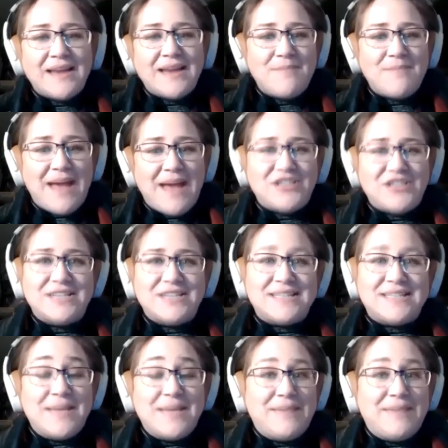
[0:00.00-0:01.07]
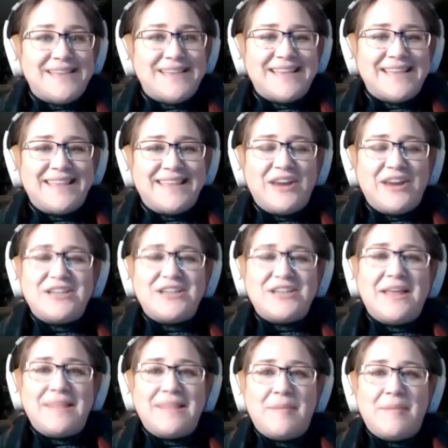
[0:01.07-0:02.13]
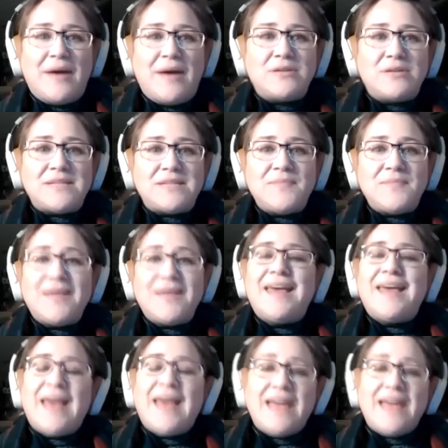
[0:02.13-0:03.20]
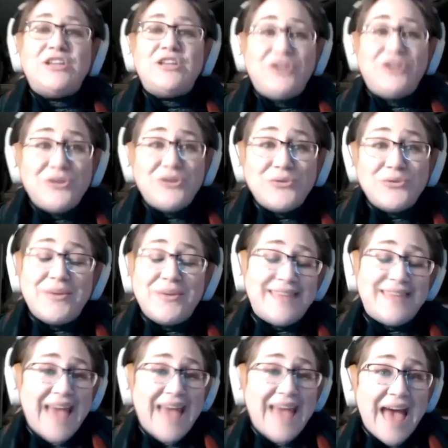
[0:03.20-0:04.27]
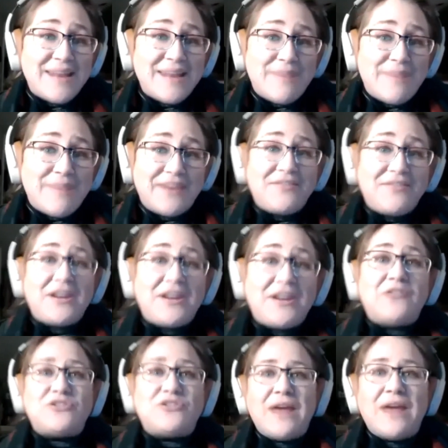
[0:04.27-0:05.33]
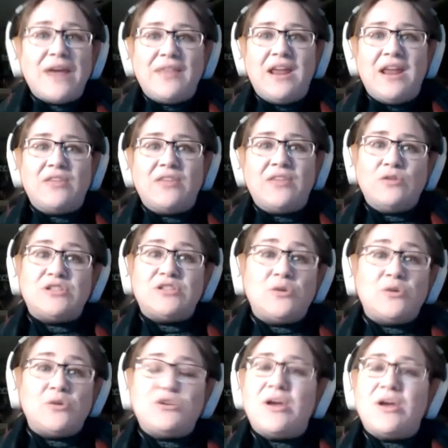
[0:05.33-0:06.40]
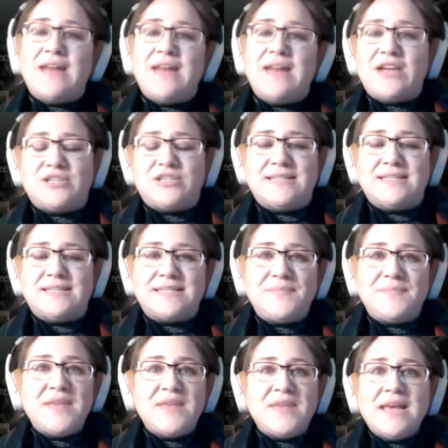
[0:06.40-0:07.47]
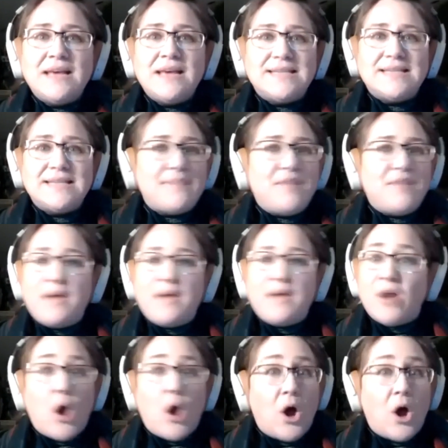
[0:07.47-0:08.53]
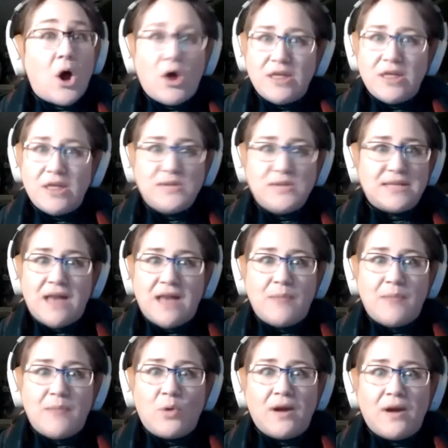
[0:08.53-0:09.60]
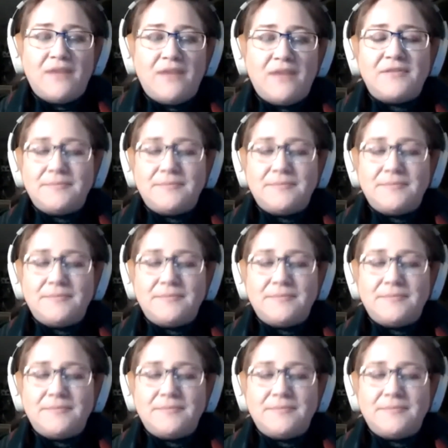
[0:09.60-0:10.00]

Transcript: imagines the amazing thing you're telling them about, and you get the added benefit of strengthening those social connections, something we can all use a lot more of.